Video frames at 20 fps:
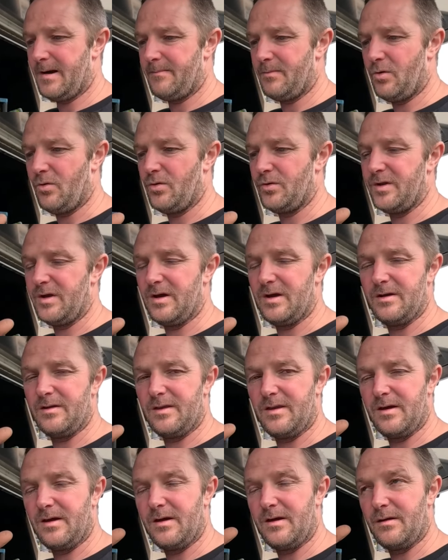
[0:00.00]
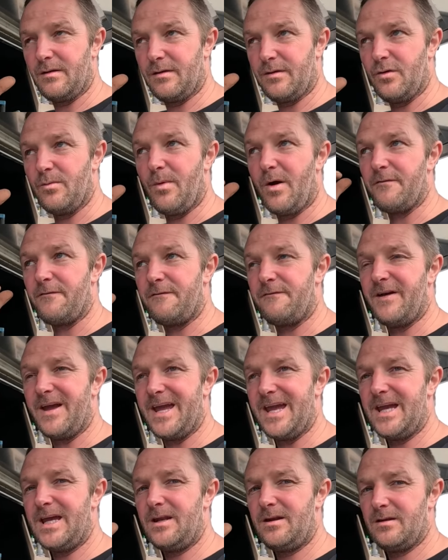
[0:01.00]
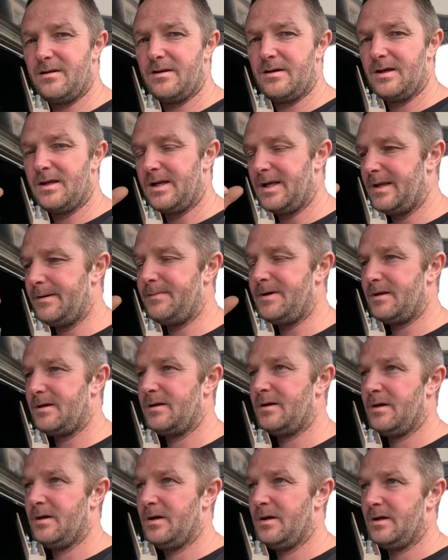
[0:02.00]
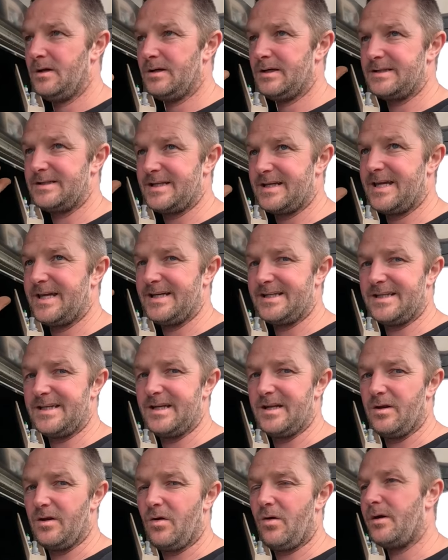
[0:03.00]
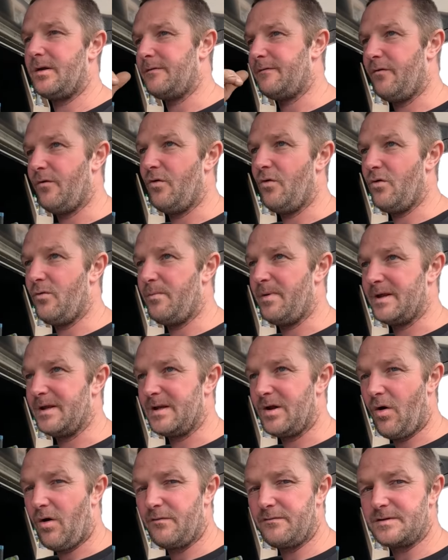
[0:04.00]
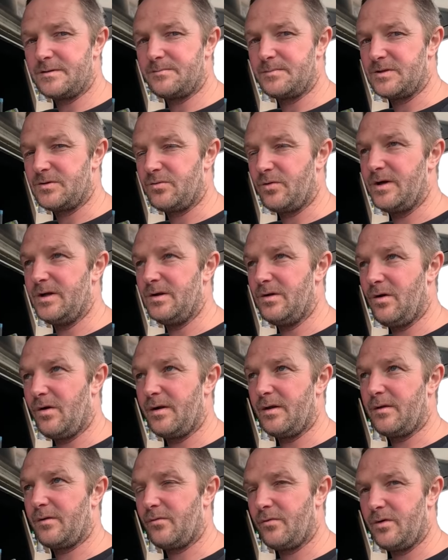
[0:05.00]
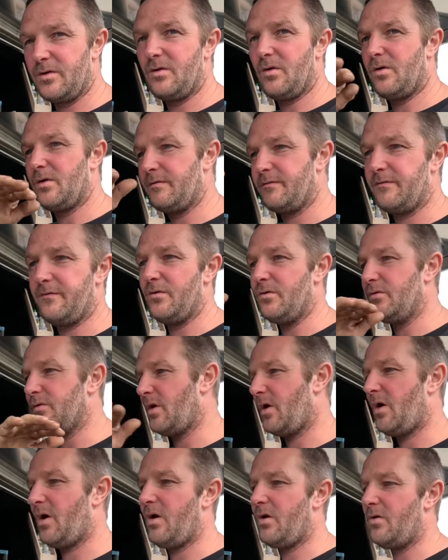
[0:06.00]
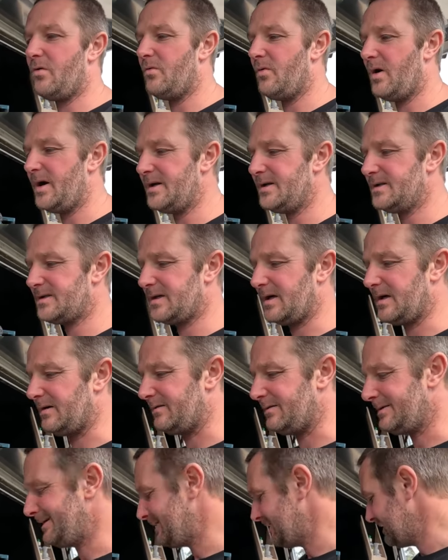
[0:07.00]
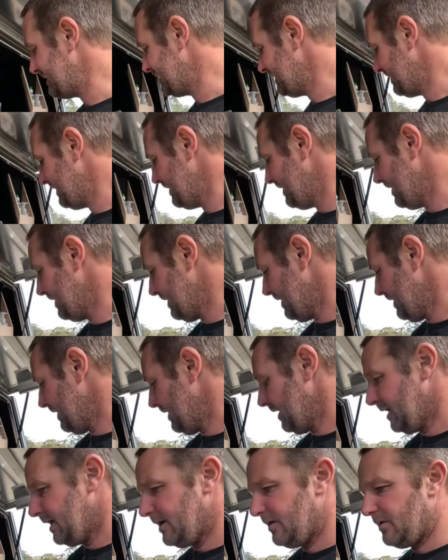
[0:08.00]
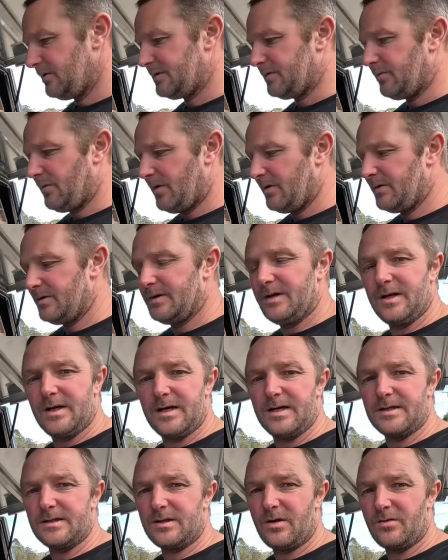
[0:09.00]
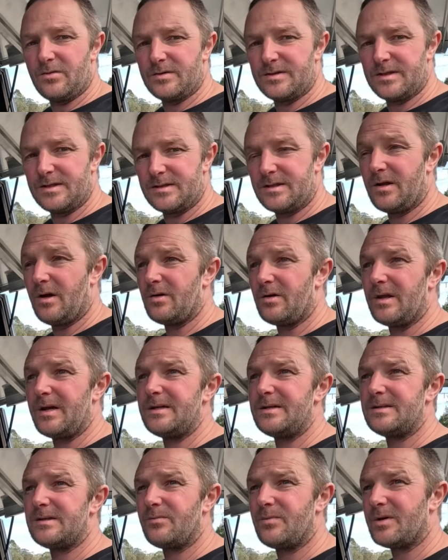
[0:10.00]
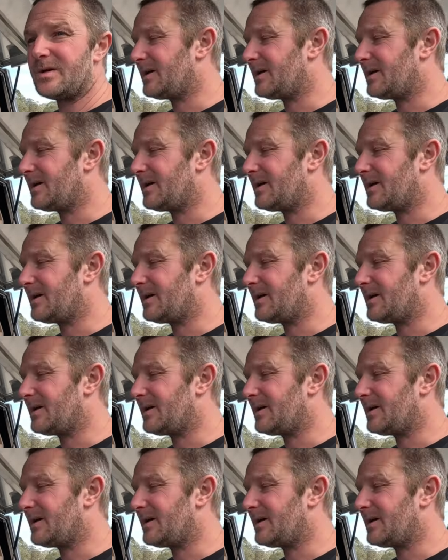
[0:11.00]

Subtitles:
or the thermo fan limit, because it kicks in at 94, but it hovers between 93 and 94 the whole way. So not to worry, as long as there's no leaks and we